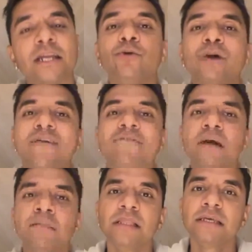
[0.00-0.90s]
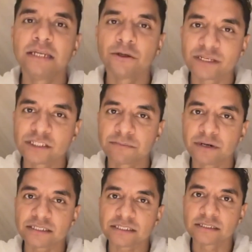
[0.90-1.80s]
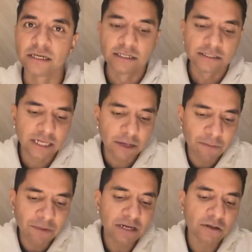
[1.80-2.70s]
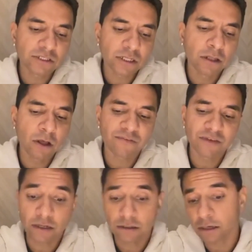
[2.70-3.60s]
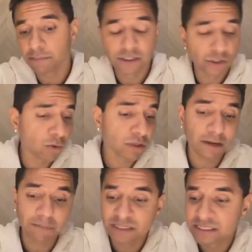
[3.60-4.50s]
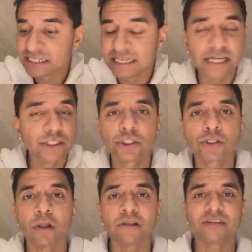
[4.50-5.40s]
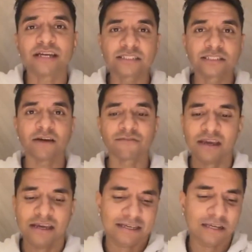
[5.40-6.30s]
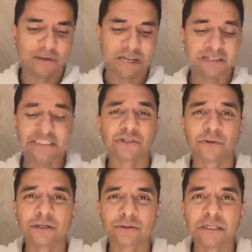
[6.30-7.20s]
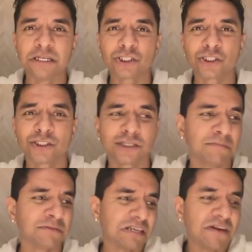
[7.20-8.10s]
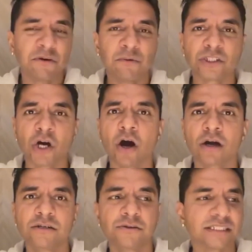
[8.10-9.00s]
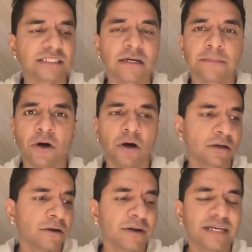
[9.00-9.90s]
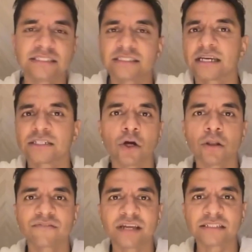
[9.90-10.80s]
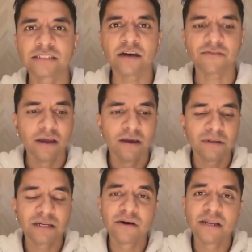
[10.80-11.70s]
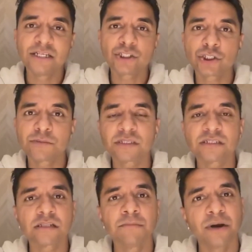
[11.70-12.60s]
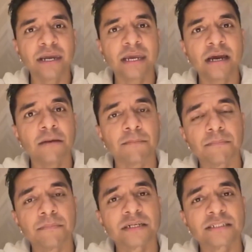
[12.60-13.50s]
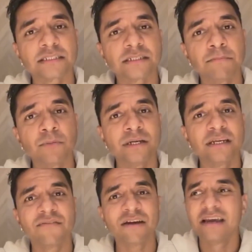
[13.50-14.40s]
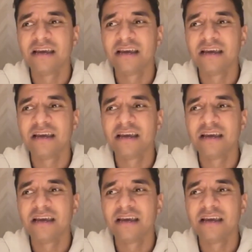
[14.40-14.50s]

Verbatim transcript: that you have the ability to express. Today, when we counsel a lot of young couples, old couples, teenagers, all of that stuff, you know, then these great relationships, everyone's hot, dressing up hot, great sex, all of that stuff, but the relationships are still breaking up because at some point, they,